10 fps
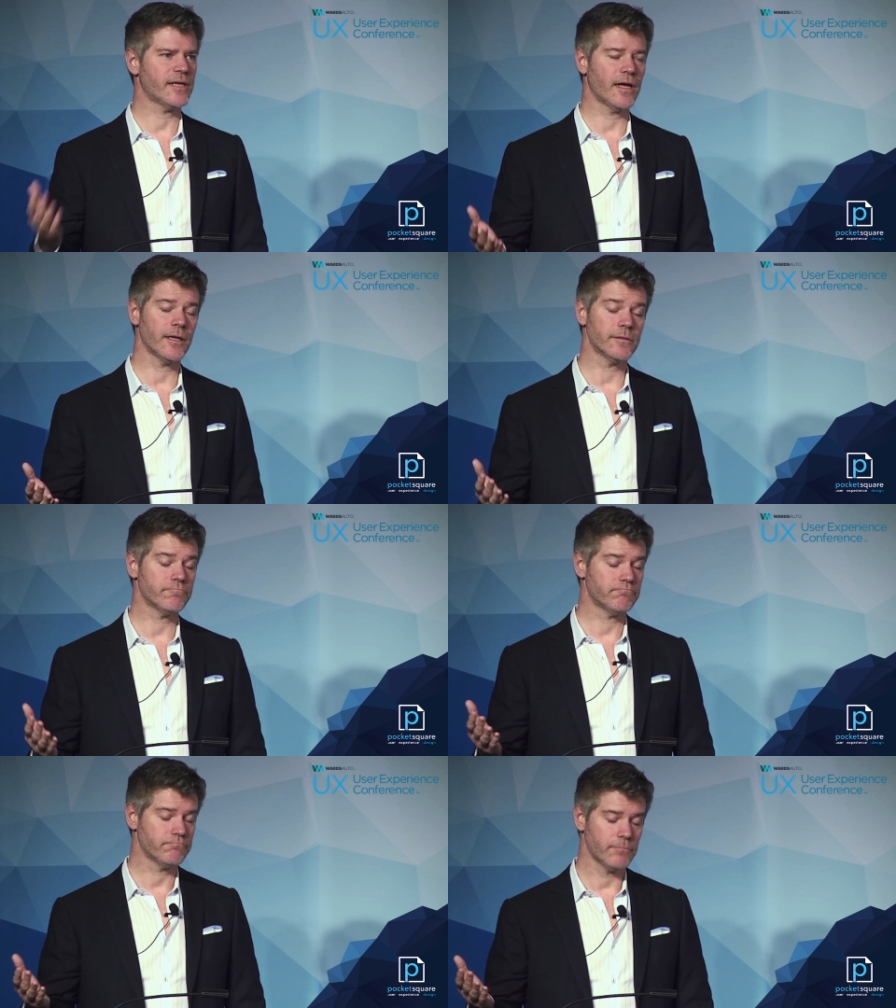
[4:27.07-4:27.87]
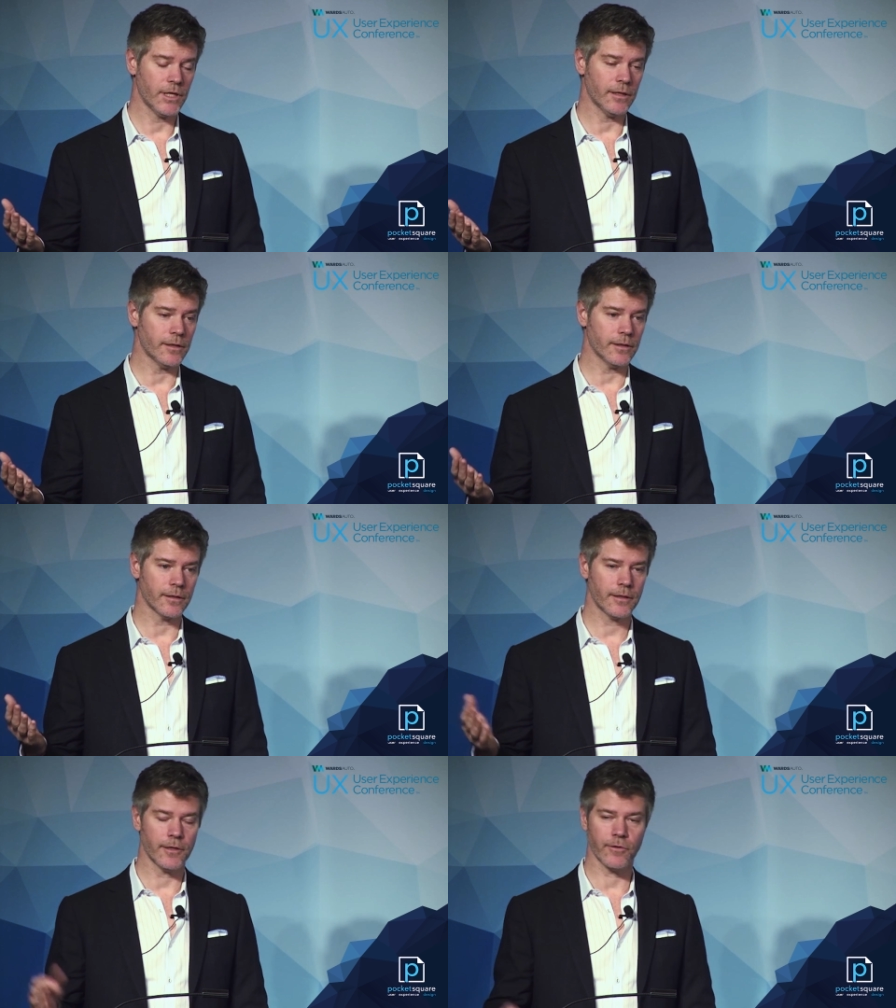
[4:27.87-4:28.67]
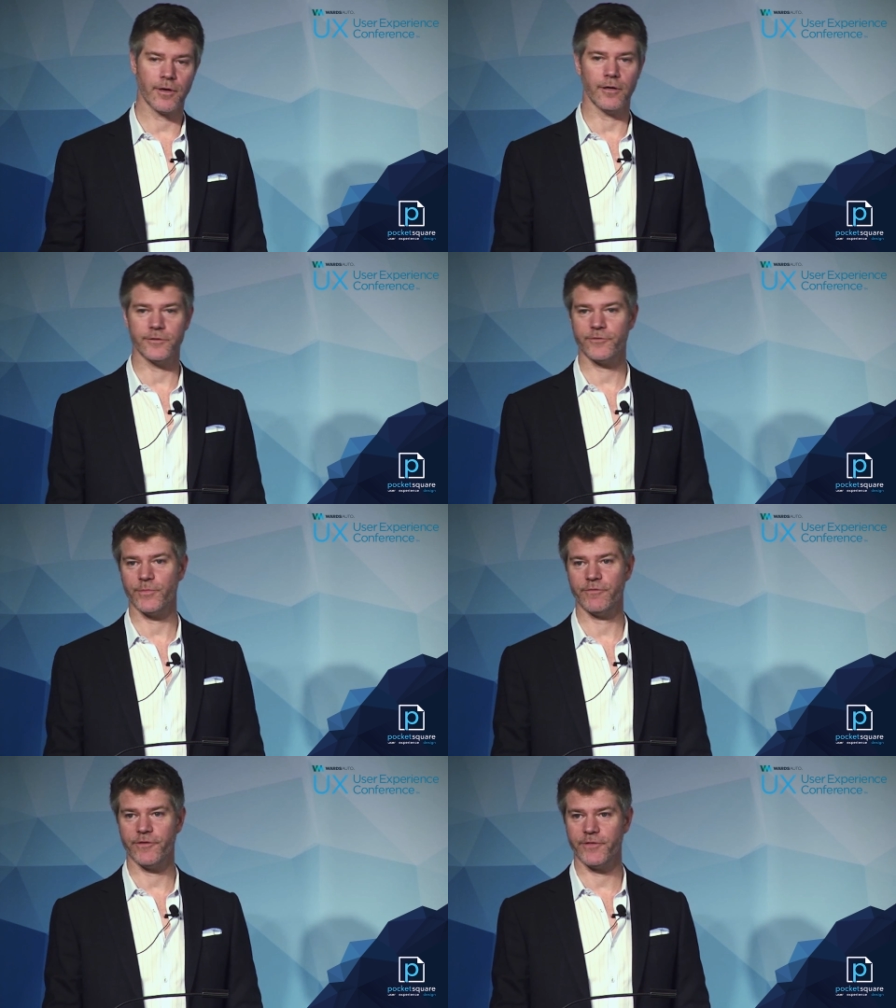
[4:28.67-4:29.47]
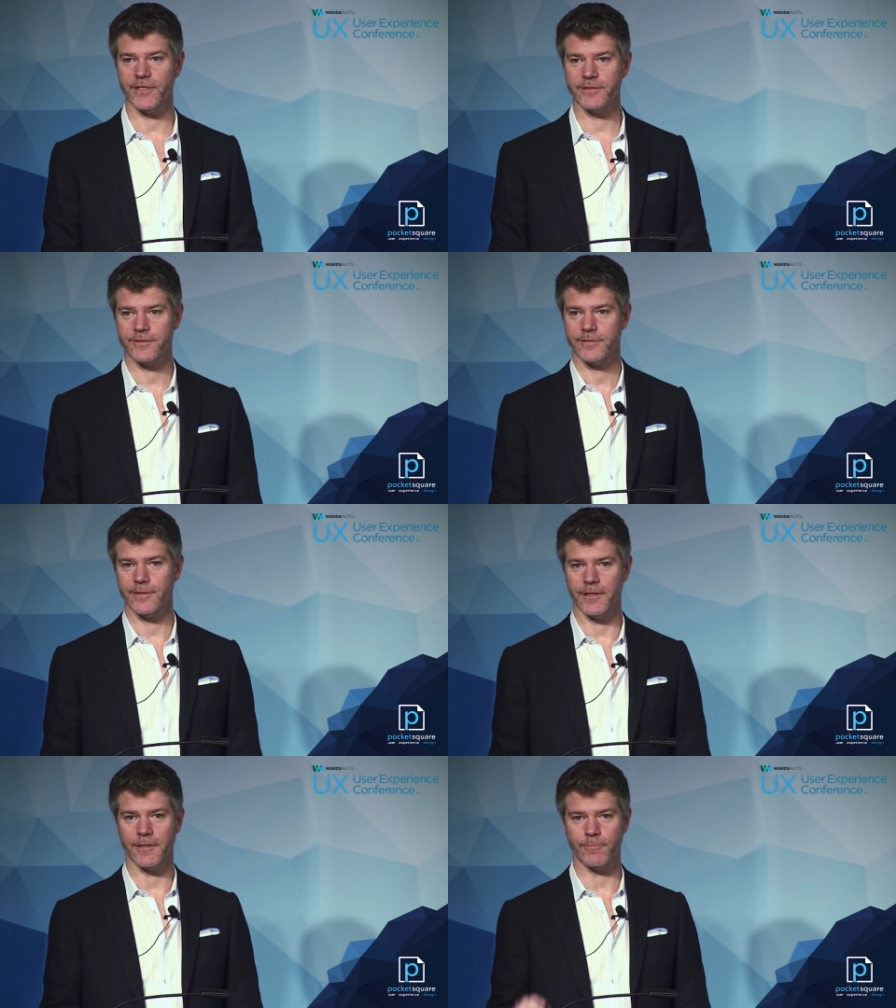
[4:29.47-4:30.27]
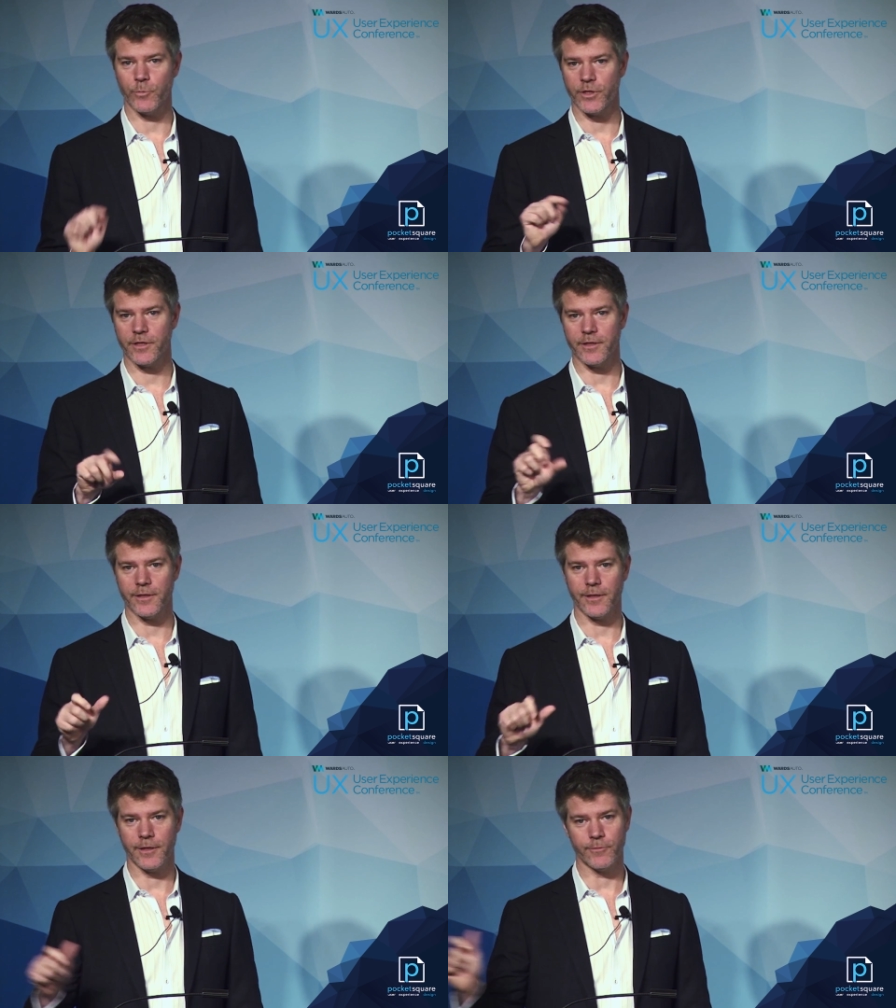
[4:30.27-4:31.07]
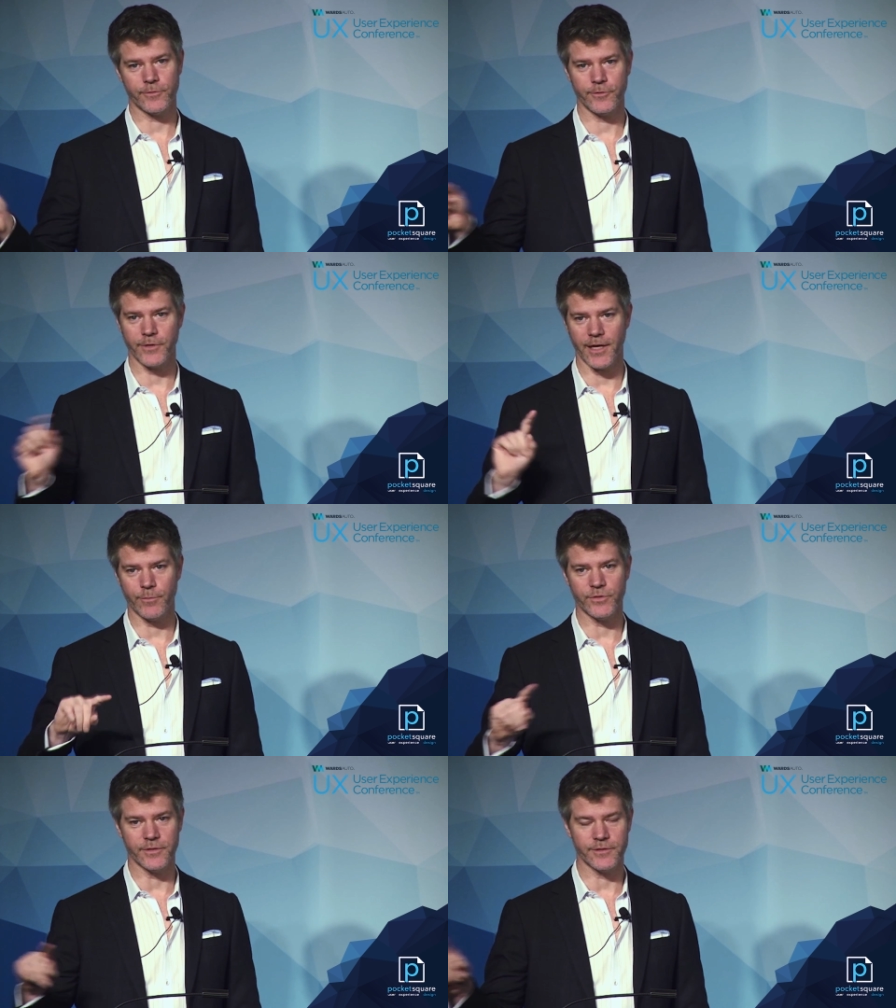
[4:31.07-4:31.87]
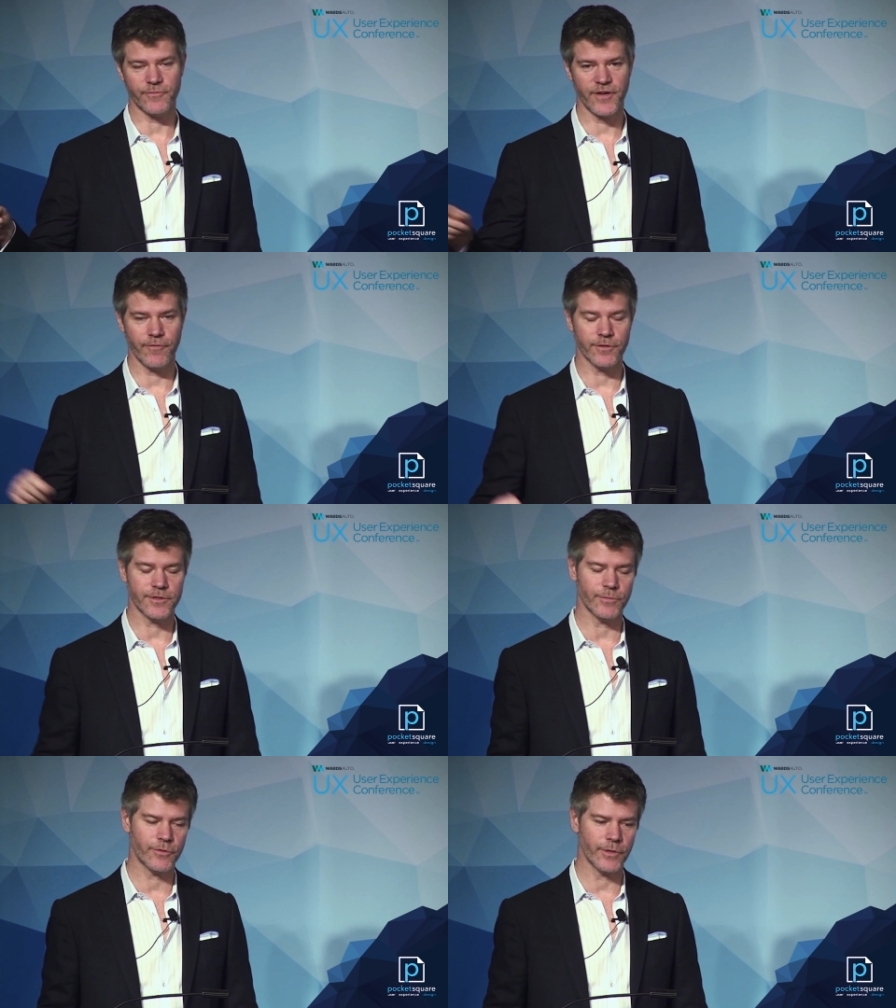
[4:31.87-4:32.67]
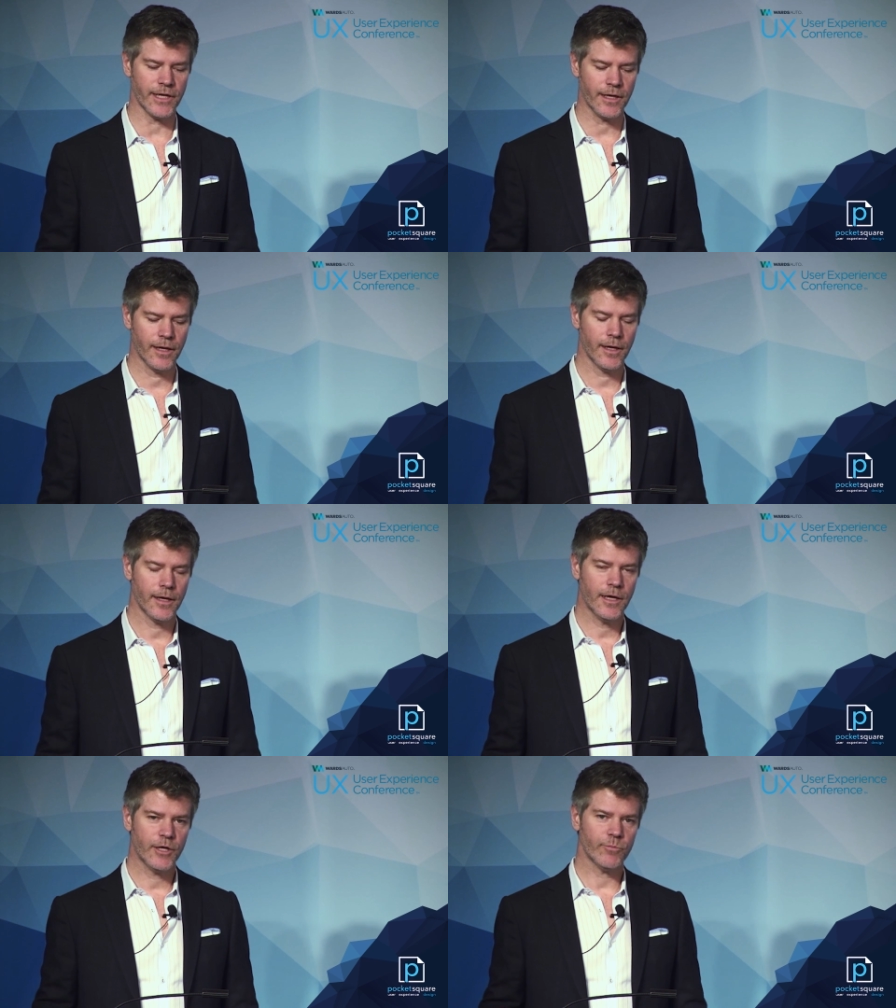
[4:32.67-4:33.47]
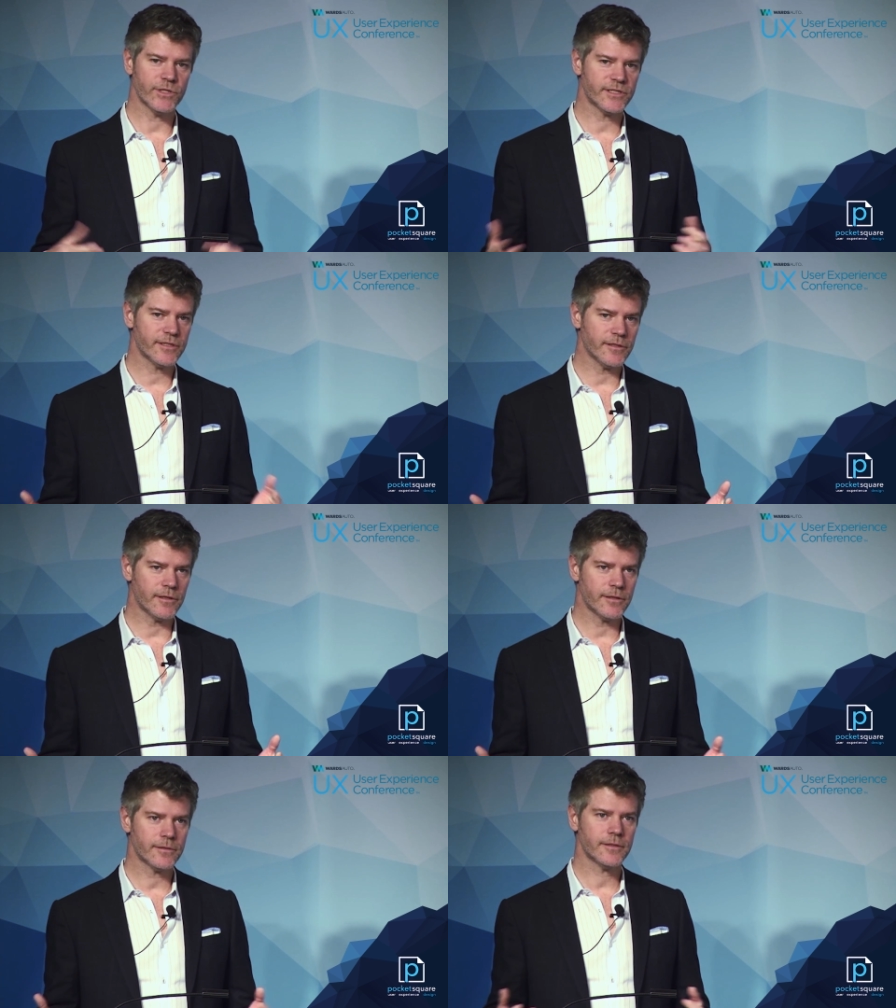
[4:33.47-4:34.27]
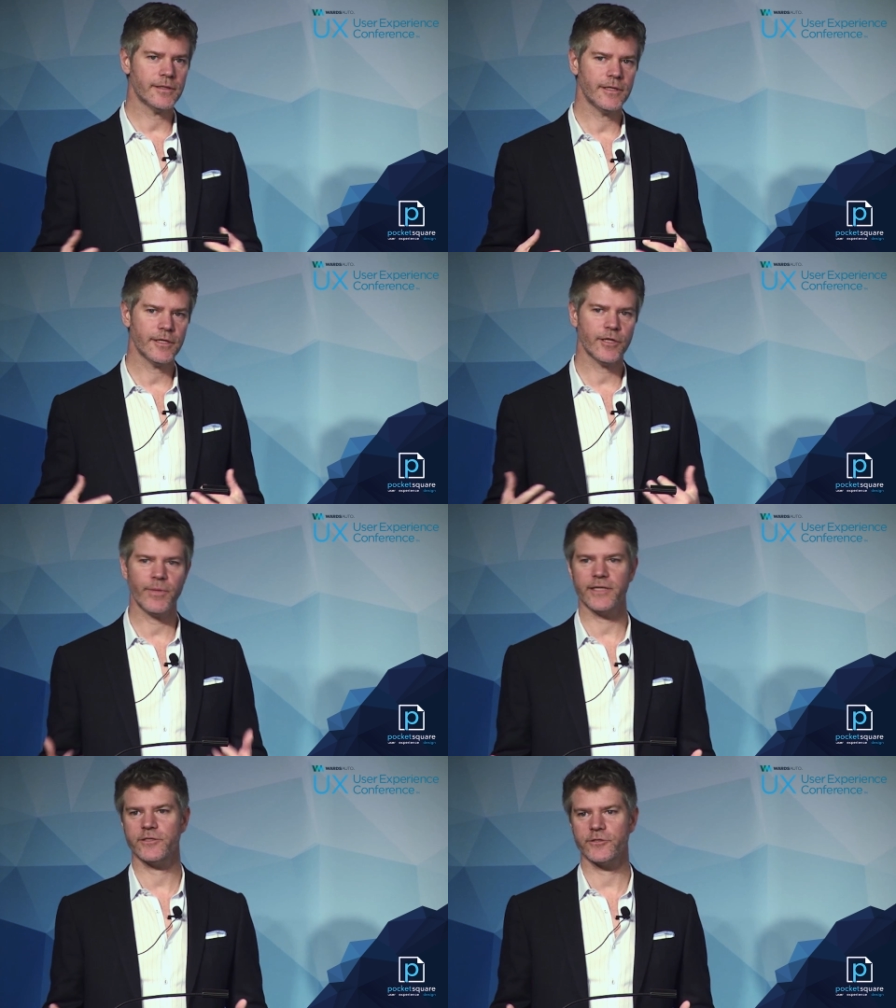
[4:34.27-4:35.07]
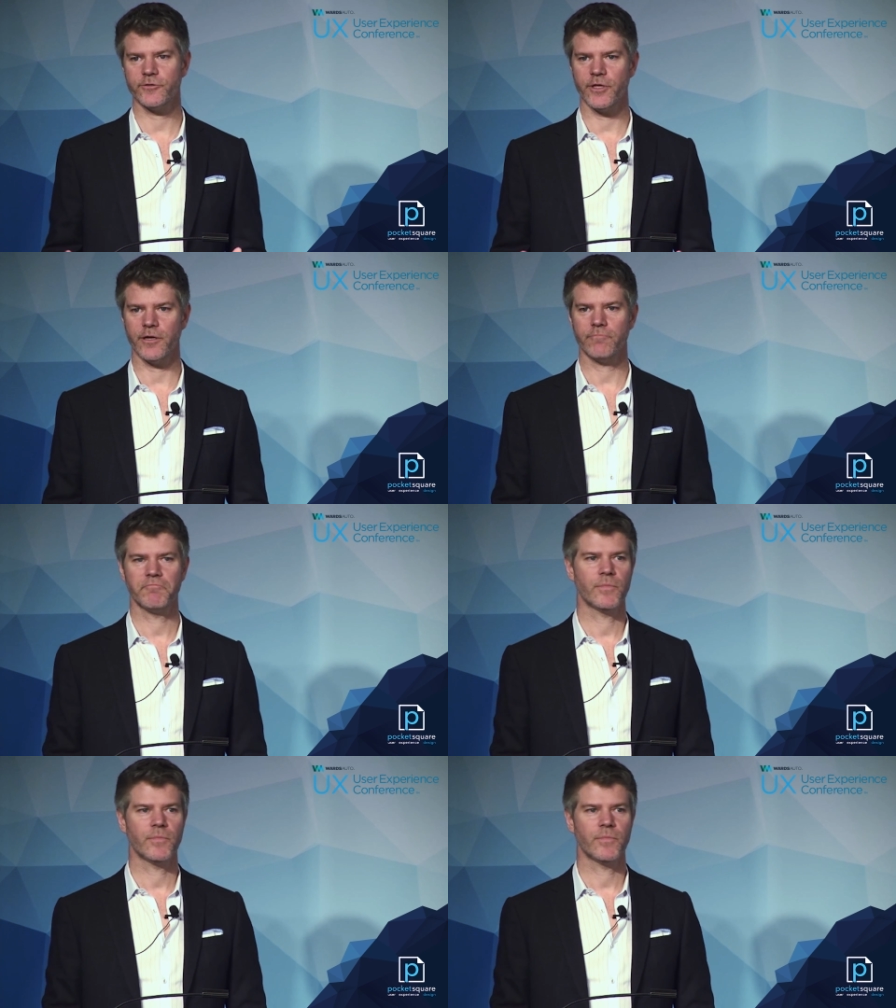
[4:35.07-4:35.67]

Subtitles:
on, cars from the 50s with, 2 knobs and some favorites in between. But still, the basics are there.